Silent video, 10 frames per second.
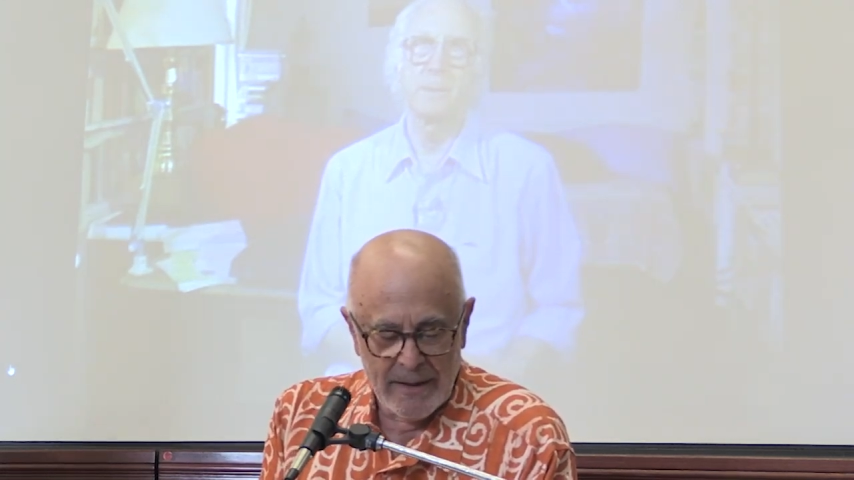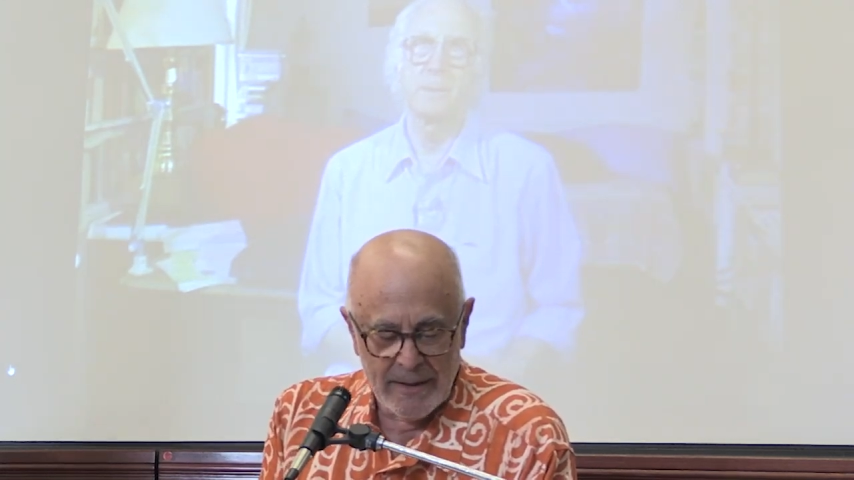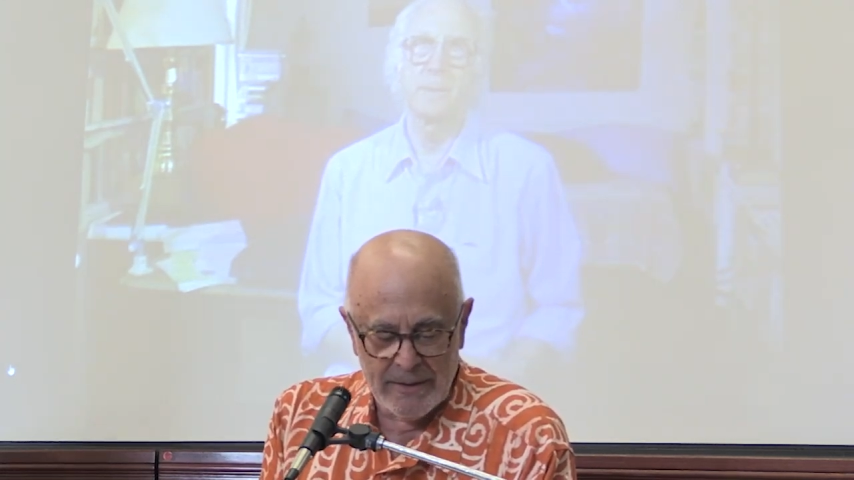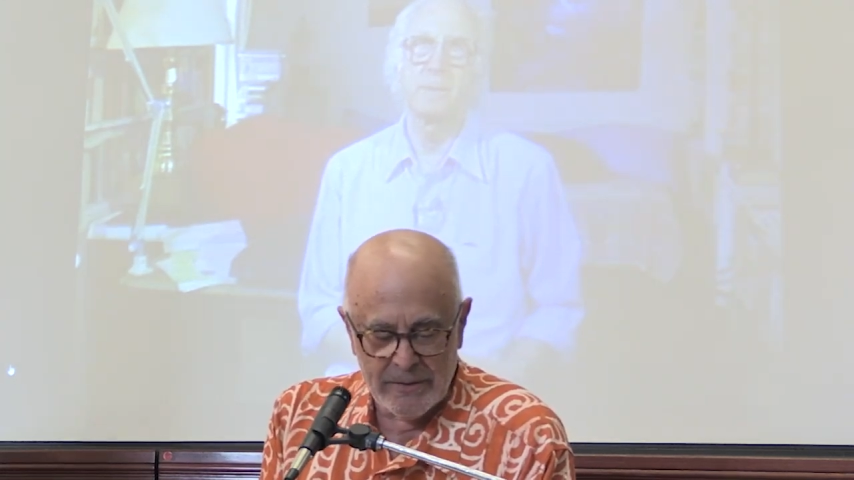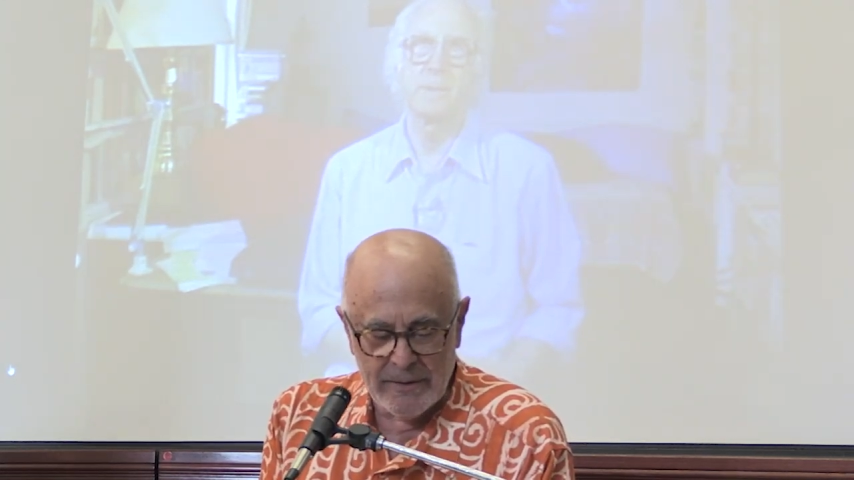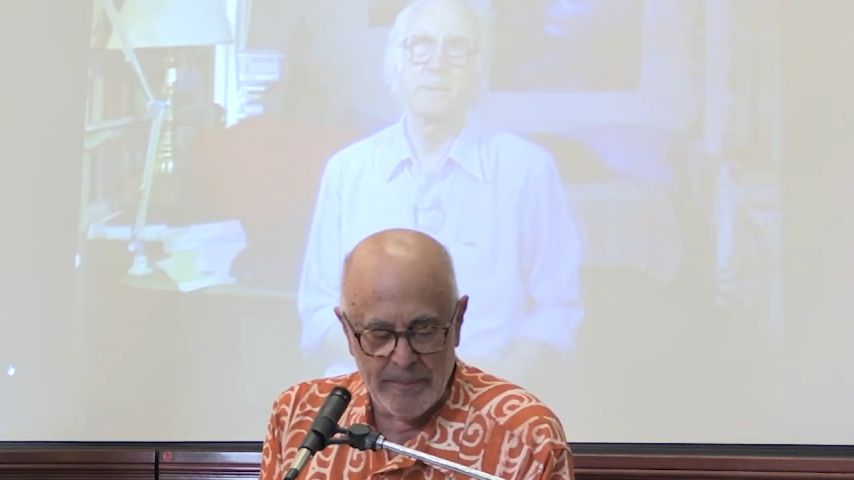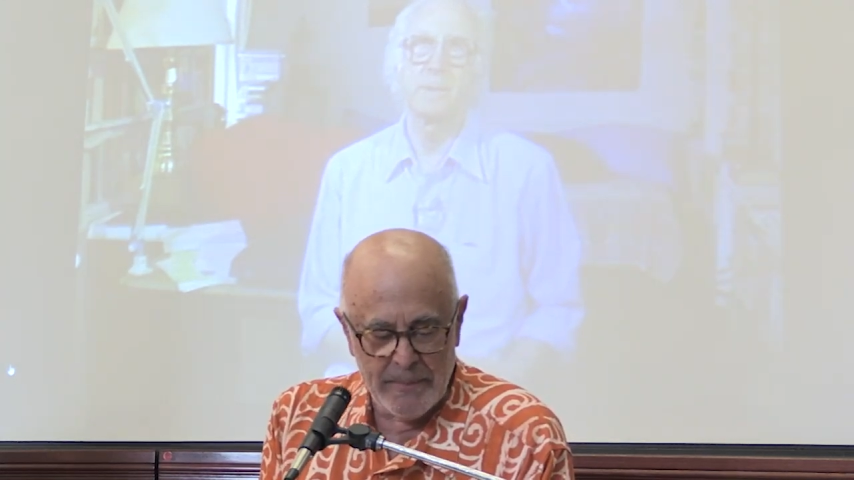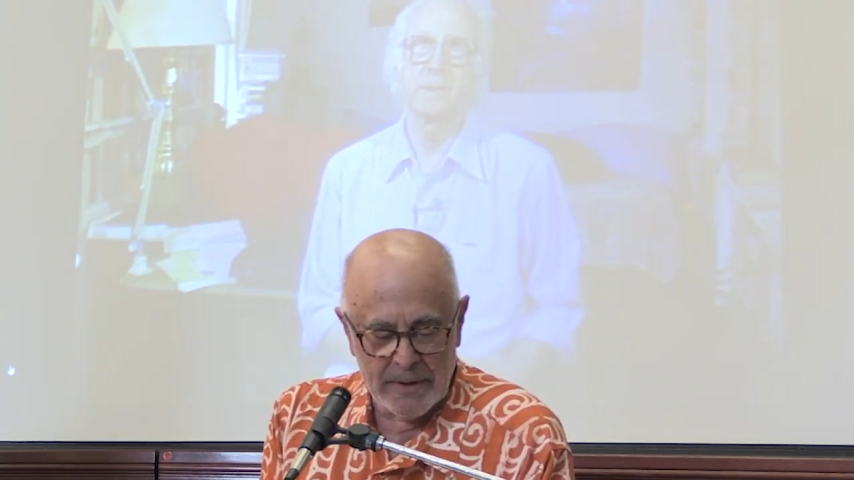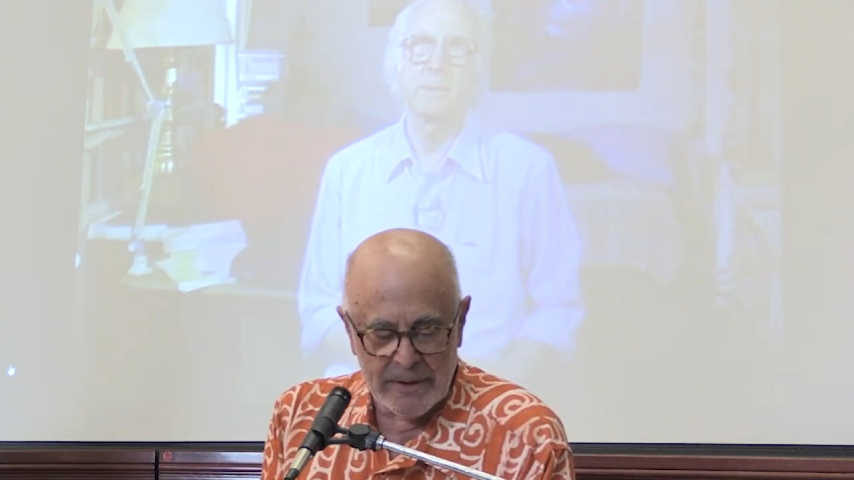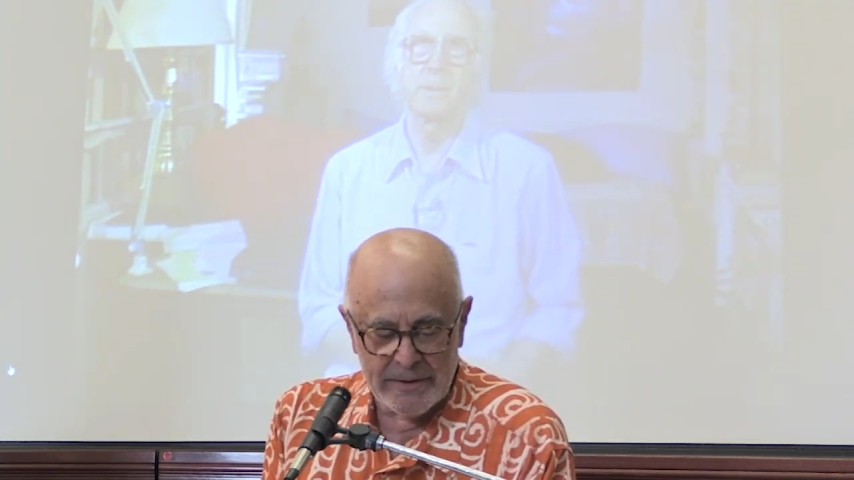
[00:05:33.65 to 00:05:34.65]
into the
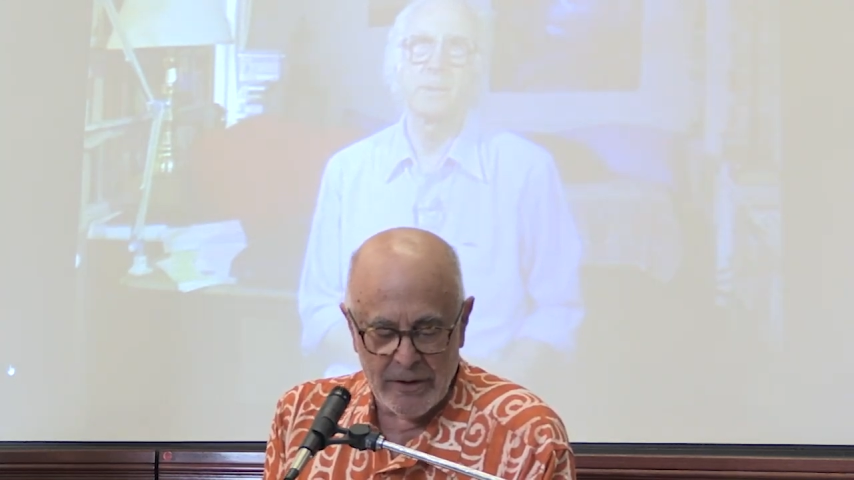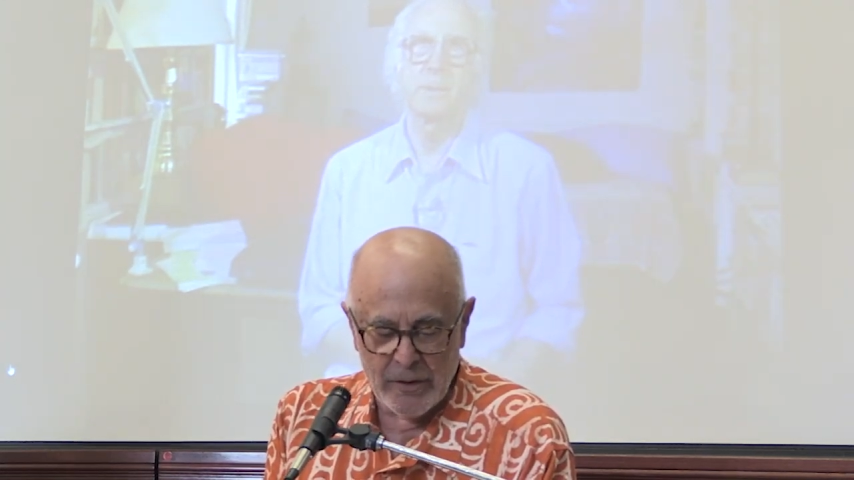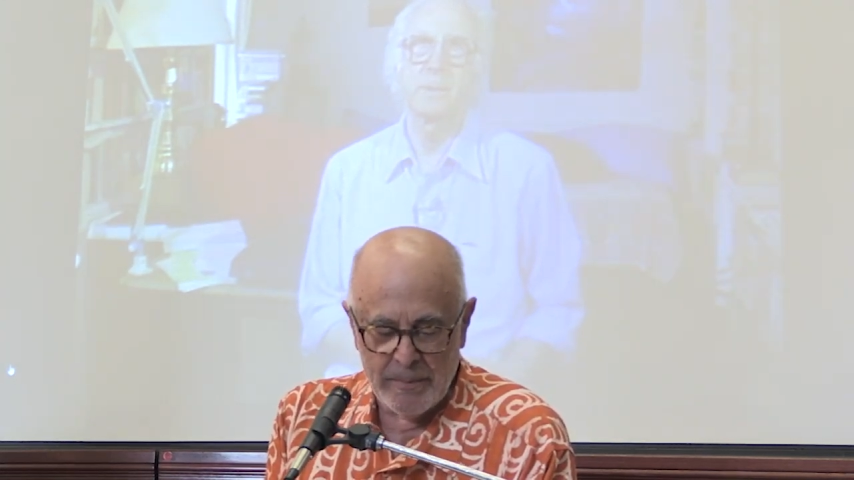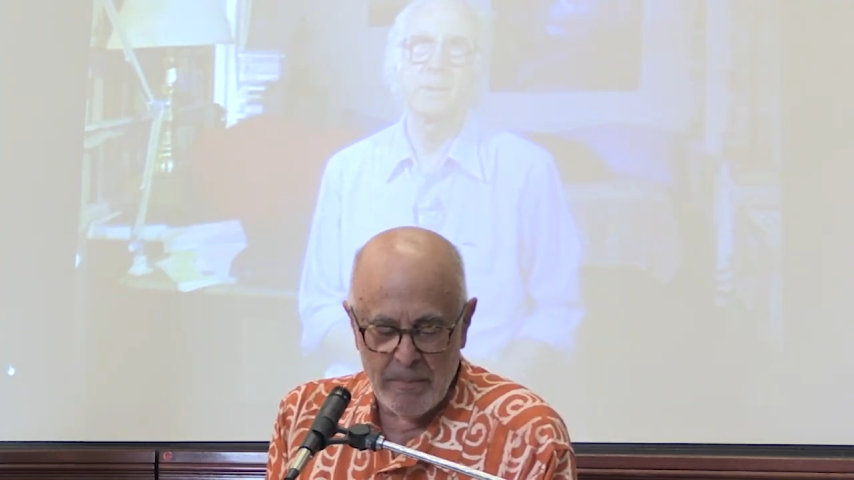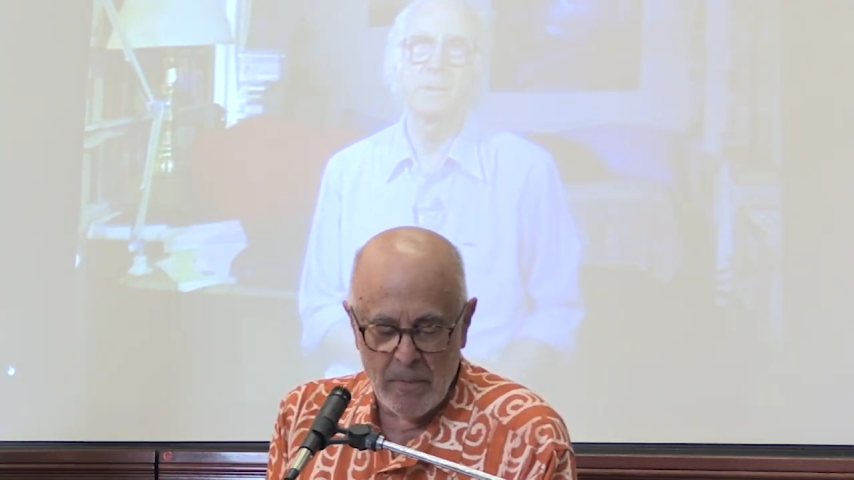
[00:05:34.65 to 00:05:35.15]
military